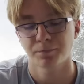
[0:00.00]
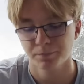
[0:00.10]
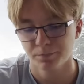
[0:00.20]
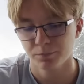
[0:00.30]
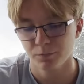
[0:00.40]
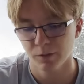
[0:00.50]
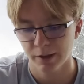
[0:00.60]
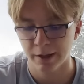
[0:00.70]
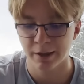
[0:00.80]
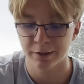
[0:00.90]
So
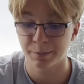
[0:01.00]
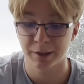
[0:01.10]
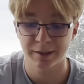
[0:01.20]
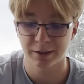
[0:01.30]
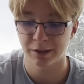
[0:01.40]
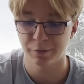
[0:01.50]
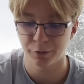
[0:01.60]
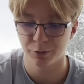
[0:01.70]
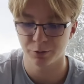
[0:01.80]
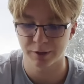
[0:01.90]
yeah, and basically if
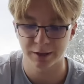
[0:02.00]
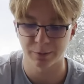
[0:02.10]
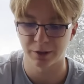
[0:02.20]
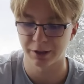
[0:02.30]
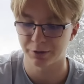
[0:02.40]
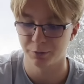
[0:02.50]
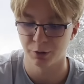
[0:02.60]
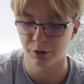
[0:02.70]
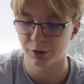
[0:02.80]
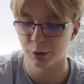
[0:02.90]
you set up like 2
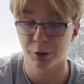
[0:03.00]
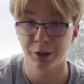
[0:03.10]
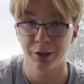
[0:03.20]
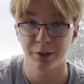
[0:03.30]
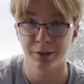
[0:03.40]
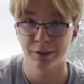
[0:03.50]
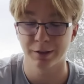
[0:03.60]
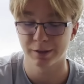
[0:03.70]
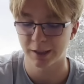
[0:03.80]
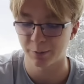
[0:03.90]
Monkey Dory
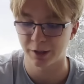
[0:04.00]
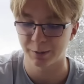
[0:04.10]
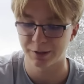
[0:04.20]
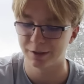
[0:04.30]
in some games,